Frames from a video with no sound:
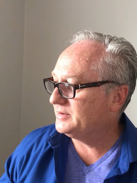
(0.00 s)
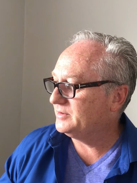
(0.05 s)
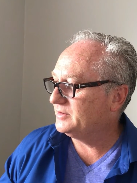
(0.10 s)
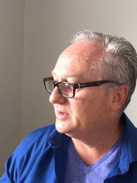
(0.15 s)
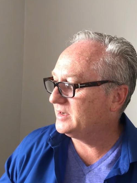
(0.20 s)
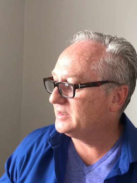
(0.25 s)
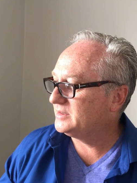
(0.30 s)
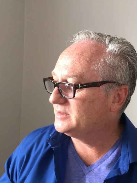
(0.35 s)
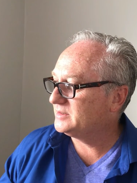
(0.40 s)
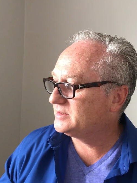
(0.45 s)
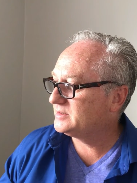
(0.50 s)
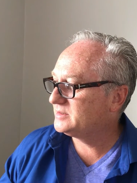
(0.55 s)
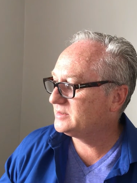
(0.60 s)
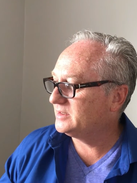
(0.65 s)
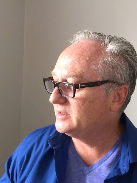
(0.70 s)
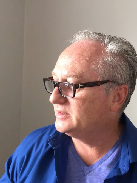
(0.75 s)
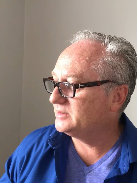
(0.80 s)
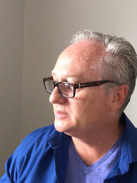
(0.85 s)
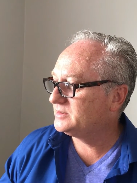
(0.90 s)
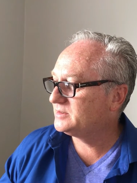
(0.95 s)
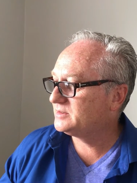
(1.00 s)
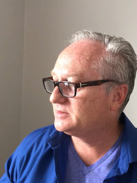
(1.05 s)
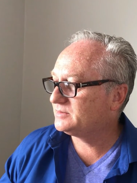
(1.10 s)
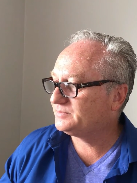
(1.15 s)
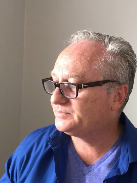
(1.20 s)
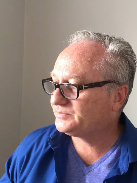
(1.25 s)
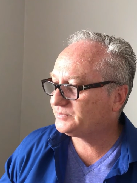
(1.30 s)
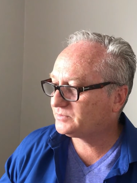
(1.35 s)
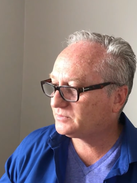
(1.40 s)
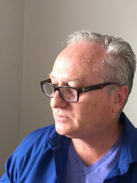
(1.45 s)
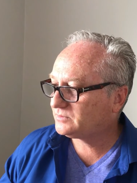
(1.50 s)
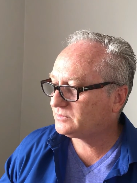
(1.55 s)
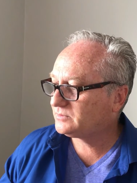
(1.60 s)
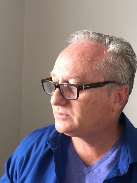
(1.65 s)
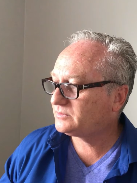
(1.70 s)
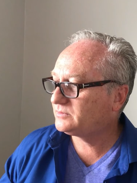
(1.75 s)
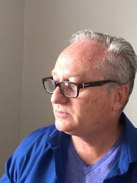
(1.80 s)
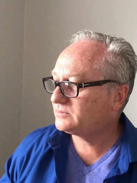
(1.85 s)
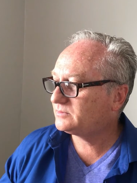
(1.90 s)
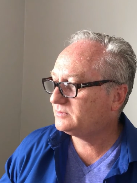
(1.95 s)
United States,
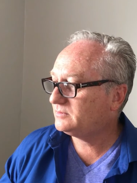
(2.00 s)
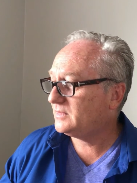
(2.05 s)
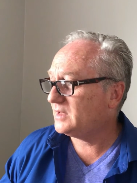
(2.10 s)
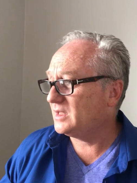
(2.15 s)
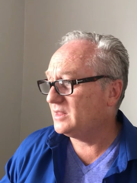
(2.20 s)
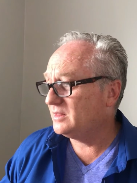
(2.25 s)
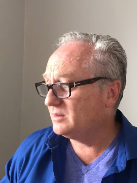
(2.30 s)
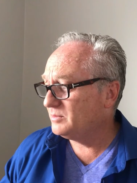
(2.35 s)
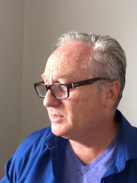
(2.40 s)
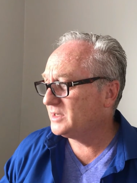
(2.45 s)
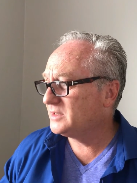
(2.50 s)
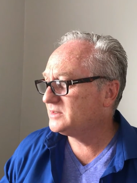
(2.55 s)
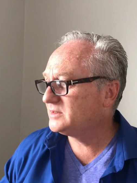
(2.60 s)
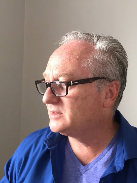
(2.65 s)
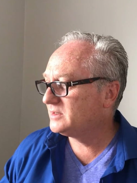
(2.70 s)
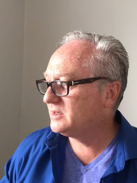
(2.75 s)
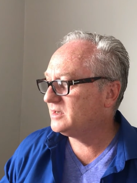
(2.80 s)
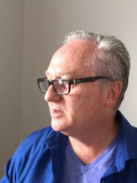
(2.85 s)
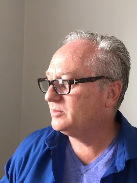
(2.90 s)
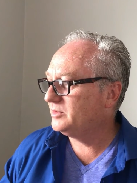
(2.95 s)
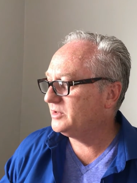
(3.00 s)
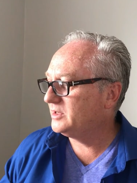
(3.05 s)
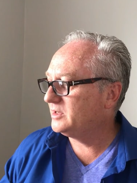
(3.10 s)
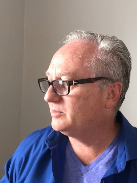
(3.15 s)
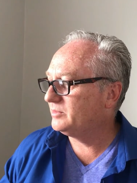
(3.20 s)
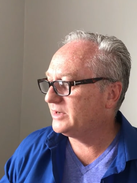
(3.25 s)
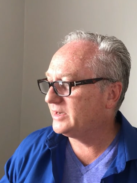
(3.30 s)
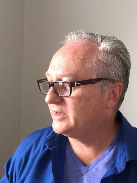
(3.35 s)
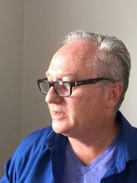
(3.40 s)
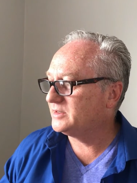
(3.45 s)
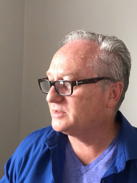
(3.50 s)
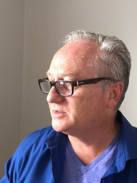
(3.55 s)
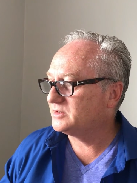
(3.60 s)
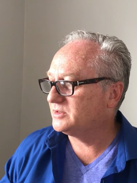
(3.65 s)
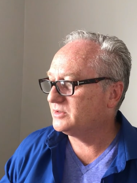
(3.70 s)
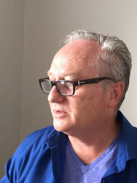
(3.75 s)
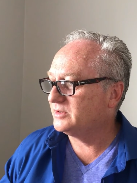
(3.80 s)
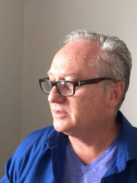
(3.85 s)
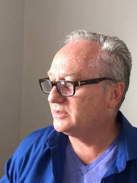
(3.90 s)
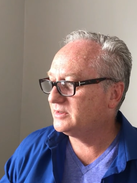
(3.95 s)
the Mexico being back is
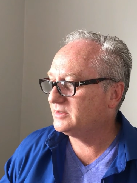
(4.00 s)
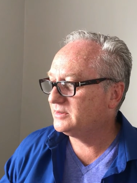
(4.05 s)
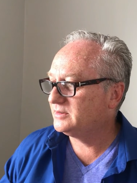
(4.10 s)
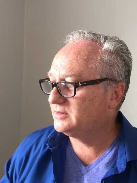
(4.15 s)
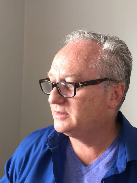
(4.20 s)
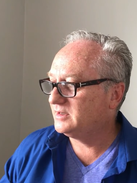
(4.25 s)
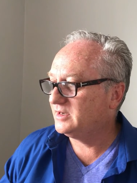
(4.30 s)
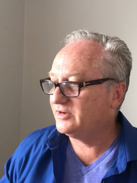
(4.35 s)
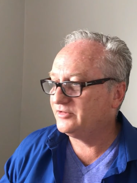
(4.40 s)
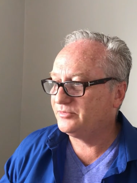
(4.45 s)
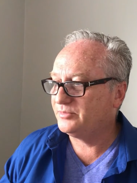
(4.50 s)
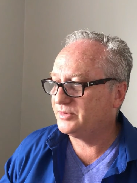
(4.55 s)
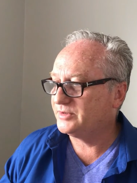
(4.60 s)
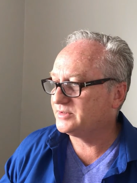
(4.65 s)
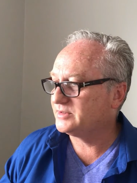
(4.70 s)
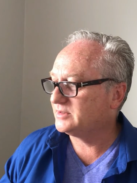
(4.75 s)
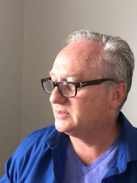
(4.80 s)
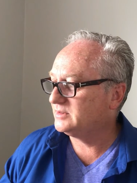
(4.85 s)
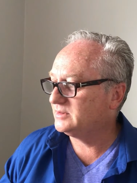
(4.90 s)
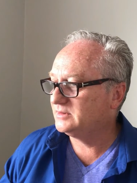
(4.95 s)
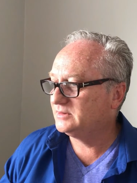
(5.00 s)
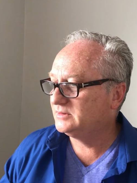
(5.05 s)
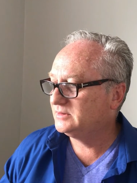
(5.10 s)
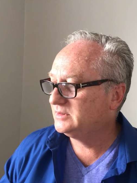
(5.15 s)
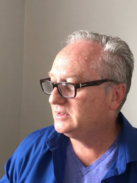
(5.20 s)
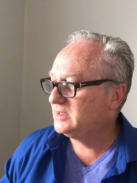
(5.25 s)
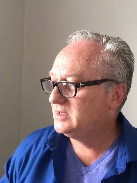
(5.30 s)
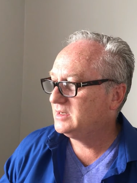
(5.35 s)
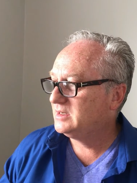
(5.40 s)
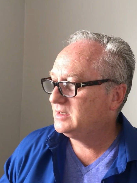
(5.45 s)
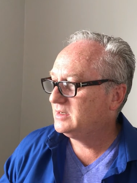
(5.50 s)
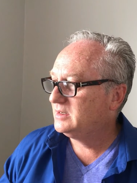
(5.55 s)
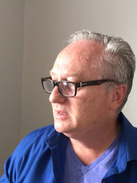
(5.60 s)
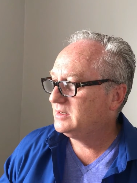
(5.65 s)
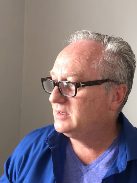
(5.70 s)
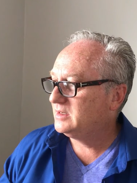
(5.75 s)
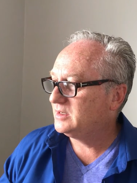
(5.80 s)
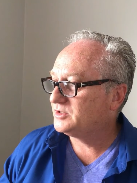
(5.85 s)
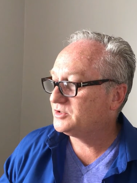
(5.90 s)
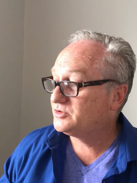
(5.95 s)
good. Love Brazil.
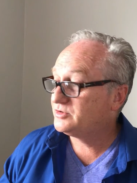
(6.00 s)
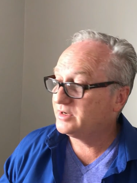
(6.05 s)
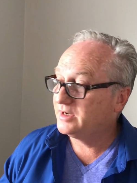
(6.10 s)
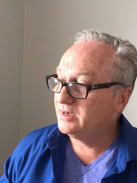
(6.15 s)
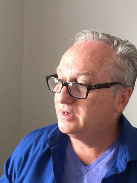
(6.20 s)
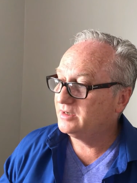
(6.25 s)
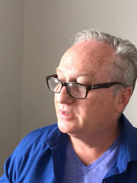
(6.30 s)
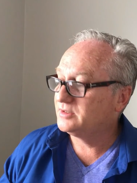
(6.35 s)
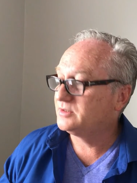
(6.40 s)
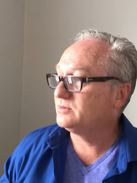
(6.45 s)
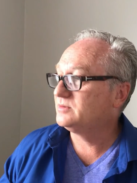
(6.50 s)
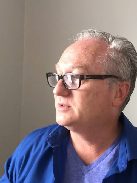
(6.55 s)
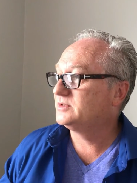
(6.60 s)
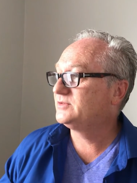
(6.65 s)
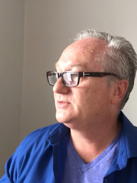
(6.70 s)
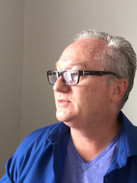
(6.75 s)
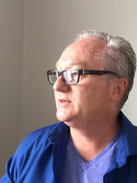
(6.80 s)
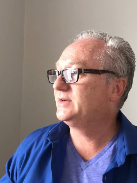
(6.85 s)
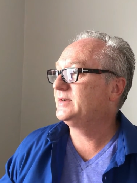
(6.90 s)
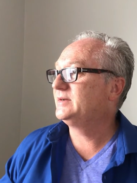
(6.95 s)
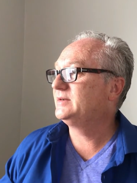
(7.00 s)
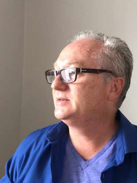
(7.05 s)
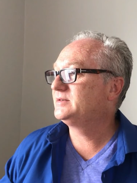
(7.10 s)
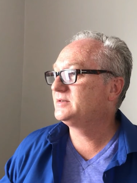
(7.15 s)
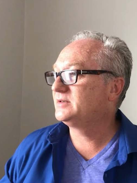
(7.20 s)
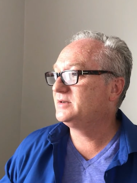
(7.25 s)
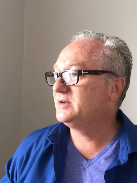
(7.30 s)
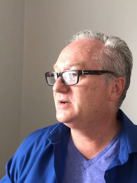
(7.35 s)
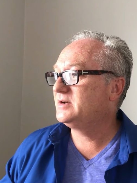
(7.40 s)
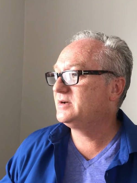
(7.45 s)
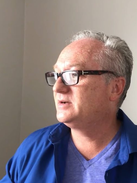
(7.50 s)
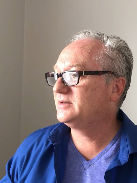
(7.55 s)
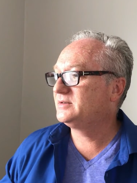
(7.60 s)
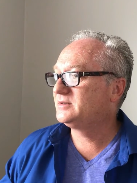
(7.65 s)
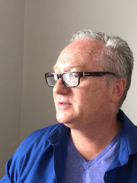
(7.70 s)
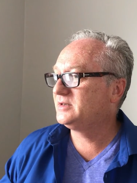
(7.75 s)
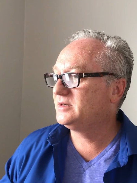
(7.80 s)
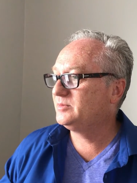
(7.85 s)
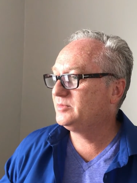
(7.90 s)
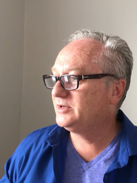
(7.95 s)
Australia is always fun. So yeah,
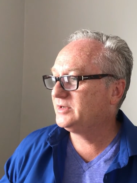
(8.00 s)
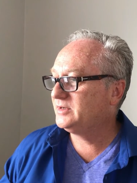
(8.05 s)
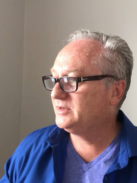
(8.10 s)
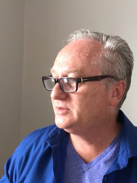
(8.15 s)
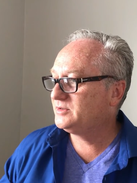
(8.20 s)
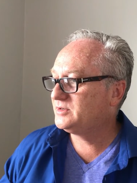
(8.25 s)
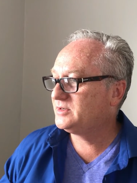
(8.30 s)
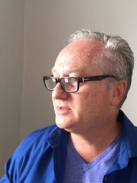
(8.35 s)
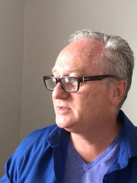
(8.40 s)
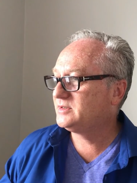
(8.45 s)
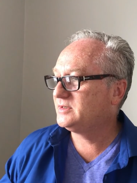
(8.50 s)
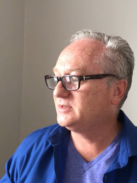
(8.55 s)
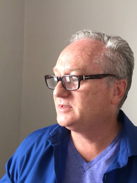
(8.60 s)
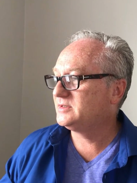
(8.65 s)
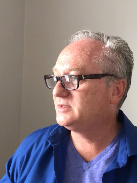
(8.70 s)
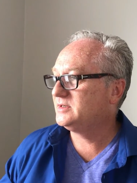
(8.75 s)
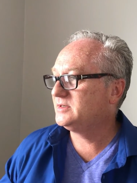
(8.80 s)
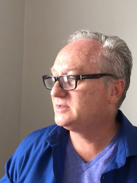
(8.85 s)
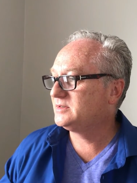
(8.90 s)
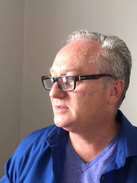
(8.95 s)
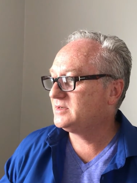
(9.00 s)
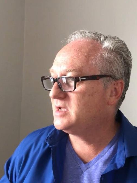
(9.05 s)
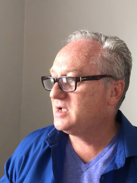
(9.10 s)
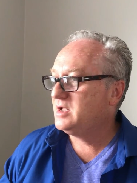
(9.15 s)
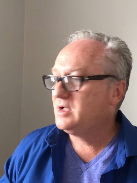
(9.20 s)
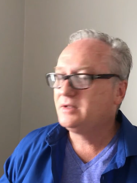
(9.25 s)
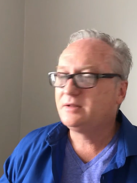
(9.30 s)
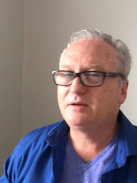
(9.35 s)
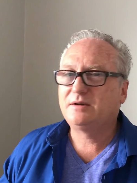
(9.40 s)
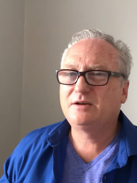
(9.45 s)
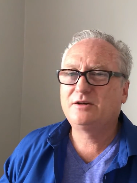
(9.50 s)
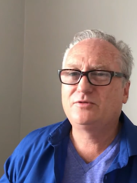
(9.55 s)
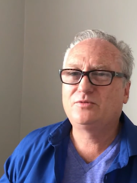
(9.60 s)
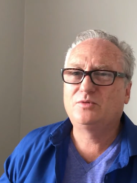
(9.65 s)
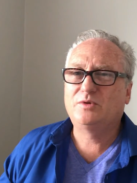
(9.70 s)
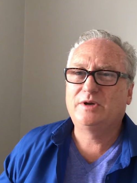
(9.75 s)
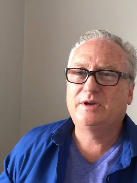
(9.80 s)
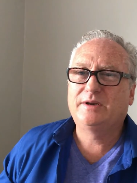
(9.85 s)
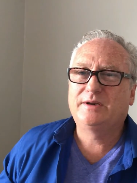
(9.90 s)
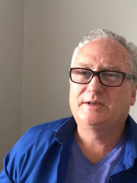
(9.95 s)
it's going to be an interesting season. Don't know
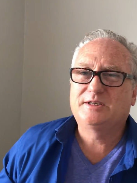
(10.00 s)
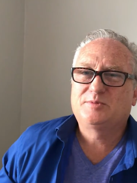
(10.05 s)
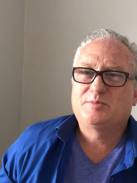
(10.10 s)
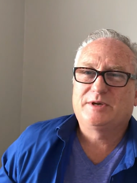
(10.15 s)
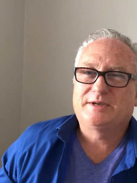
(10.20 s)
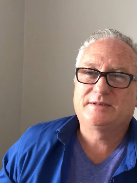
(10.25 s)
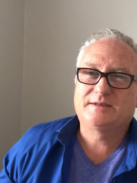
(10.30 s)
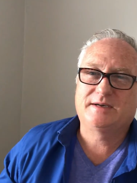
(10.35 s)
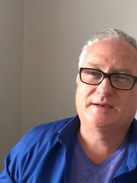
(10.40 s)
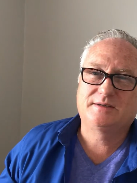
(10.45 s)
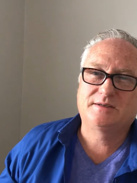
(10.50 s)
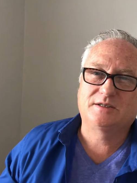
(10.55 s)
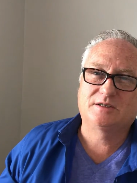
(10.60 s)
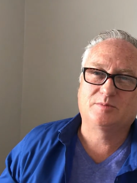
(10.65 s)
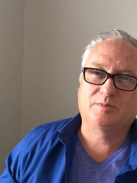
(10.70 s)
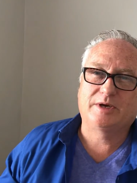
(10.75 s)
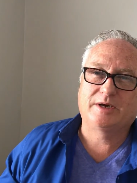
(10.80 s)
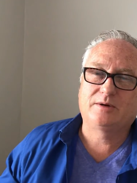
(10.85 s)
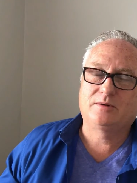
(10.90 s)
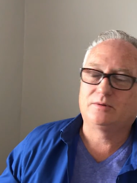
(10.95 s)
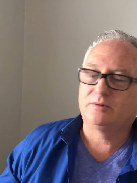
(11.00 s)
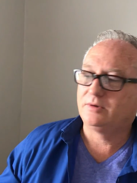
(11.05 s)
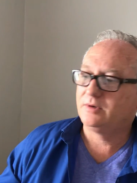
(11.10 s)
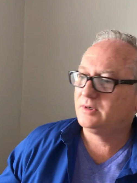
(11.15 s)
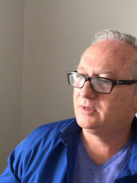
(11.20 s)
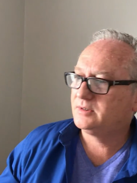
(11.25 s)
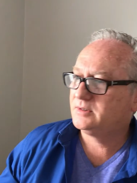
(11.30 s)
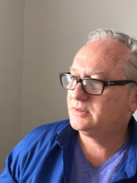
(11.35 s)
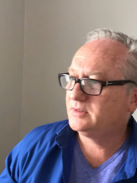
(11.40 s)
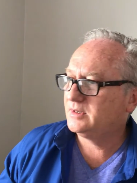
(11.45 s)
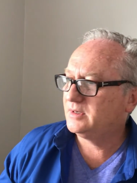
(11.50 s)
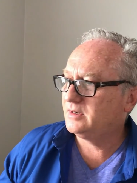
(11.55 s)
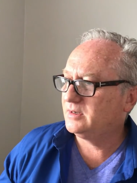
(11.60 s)
if we're getting spectators back or not.